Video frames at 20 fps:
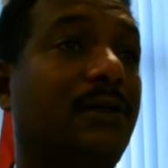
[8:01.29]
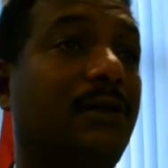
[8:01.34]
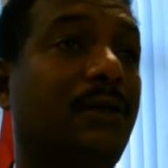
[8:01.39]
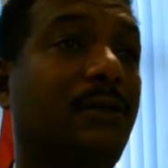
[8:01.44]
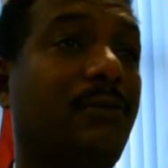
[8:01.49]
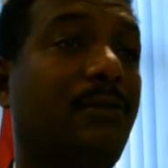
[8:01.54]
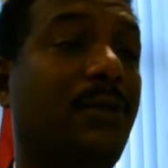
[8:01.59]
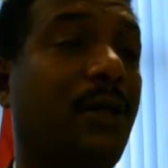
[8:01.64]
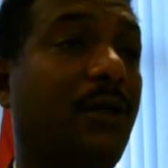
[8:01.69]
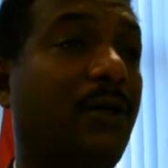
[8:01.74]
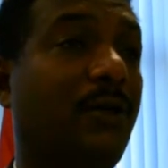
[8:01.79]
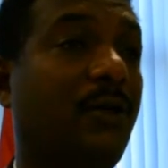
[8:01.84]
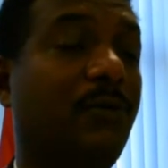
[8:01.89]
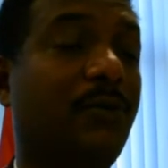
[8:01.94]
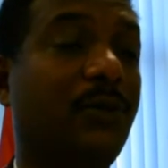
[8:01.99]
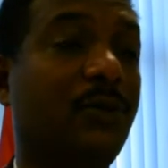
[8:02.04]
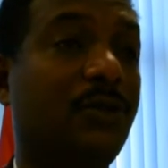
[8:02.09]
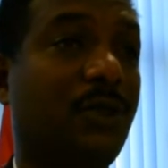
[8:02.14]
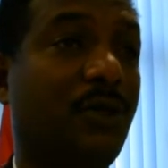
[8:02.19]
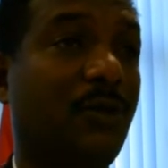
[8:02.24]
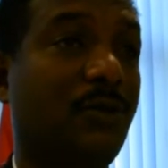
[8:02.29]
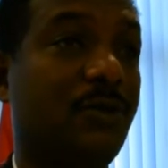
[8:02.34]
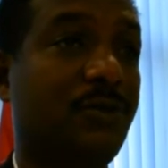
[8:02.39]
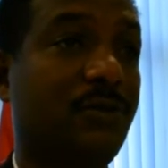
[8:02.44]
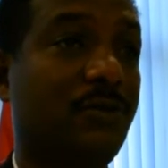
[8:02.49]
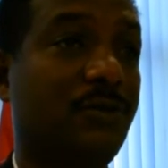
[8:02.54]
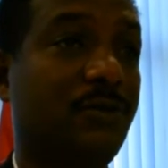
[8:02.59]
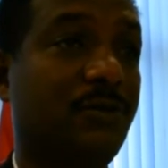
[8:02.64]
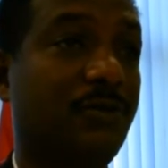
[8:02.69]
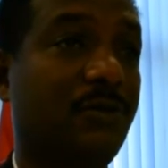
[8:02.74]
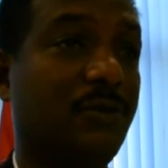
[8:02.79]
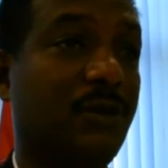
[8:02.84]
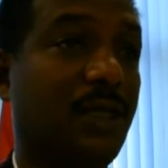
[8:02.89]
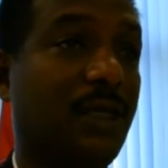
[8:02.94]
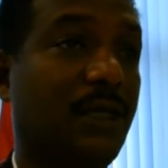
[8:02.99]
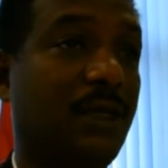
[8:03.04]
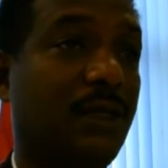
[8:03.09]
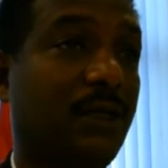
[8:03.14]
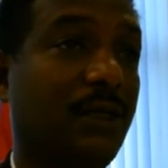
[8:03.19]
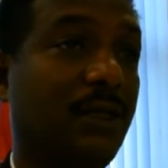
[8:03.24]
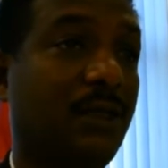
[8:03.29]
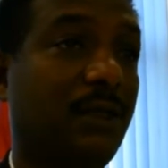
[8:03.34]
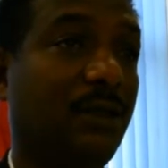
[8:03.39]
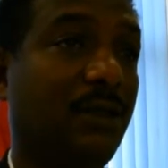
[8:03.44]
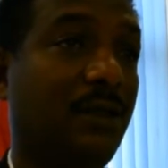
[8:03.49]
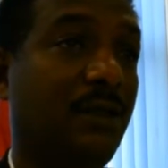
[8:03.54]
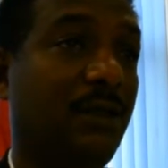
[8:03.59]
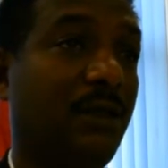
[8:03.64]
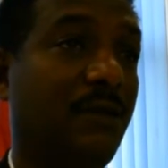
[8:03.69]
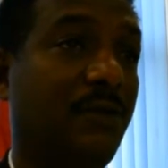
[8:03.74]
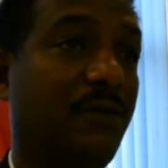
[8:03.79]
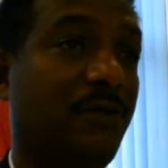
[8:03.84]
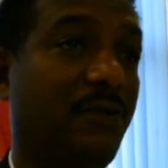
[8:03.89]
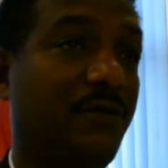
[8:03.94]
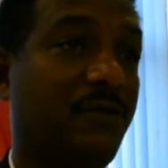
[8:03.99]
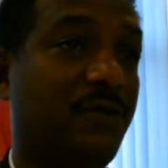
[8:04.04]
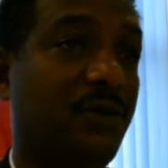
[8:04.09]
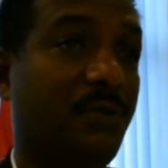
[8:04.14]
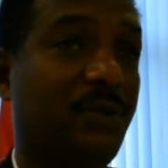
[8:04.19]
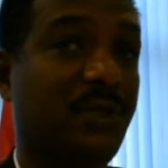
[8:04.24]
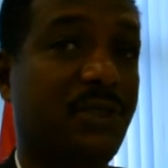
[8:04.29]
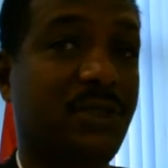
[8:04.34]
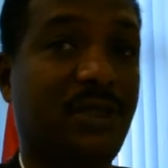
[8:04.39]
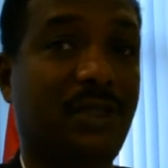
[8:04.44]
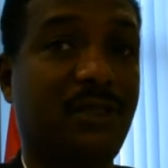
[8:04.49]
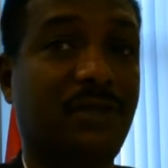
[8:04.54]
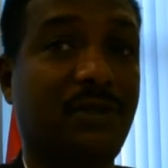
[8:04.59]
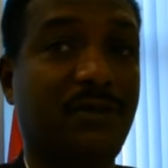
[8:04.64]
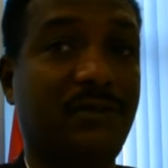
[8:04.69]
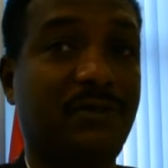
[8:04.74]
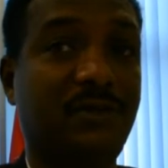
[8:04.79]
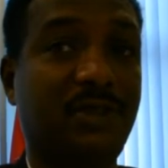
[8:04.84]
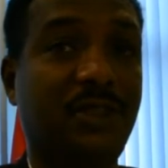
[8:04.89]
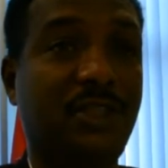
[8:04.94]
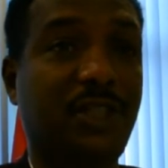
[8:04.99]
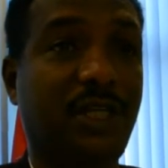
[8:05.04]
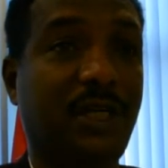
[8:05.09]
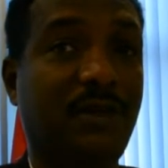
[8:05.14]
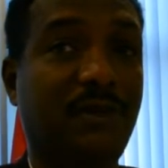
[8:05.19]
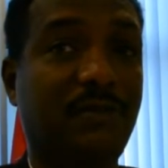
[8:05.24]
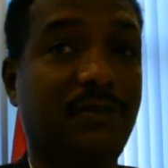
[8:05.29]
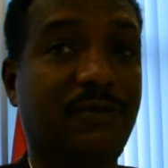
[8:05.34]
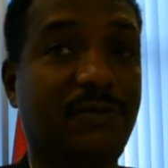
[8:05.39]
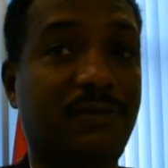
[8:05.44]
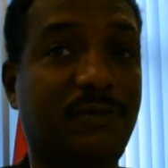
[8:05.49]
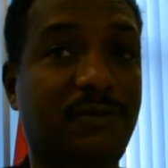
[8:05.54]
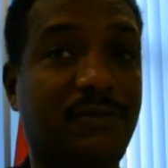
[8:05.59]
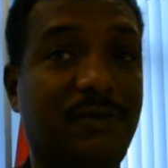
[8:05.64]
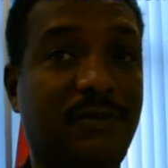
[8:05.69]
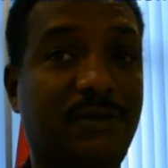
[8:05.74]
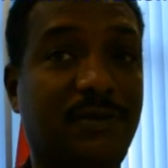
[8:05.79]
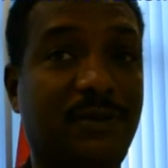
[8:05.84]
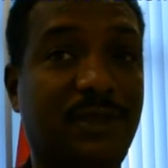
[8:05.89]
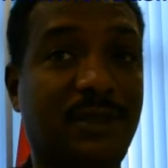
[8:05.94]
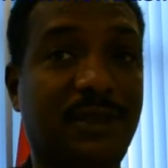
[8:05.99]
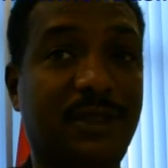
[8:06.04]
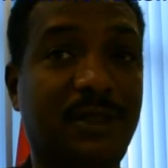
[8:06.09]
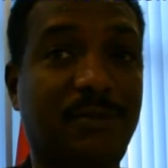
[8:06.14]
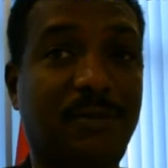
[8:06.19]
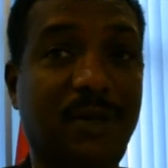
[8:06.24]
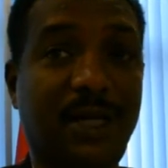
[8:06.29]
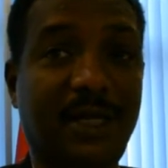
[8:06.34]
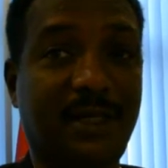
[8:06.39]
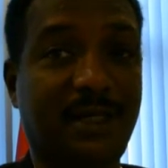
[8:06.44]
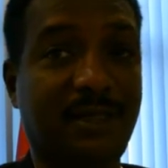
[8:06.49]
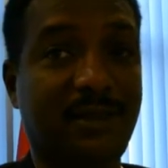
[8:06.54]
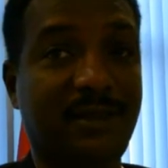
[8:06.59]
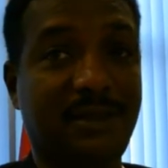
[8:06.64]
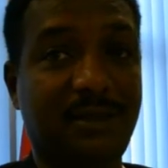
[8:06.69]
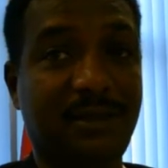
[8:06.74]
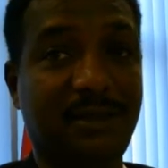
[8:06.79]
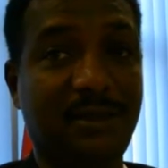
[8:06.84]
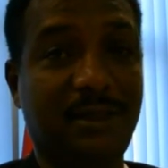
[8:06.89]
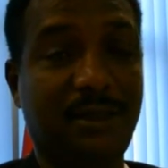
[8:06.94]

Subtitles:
About almost close to 50% of the share of the market is